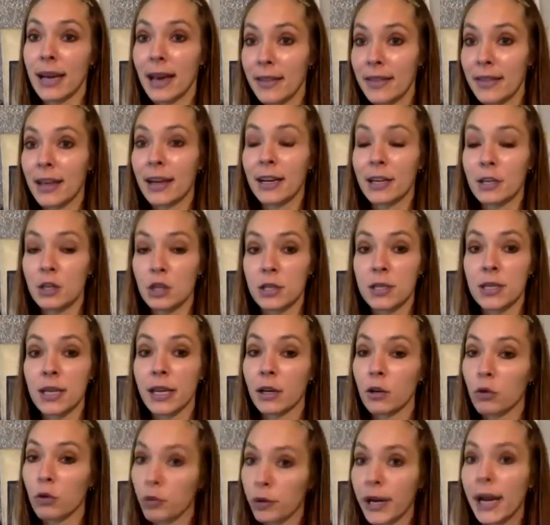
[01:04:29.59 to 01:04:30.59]
and then I just
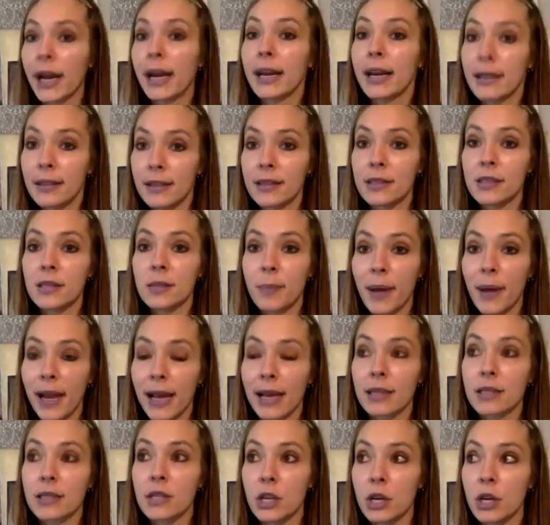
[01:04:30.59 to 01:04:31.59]
like created the
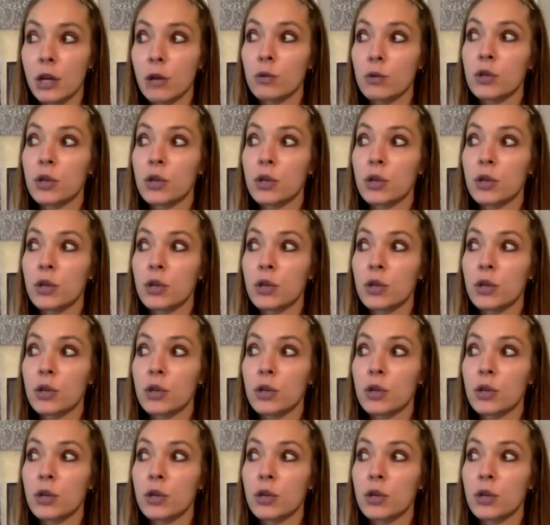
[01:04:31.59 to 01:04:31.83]
space, you know.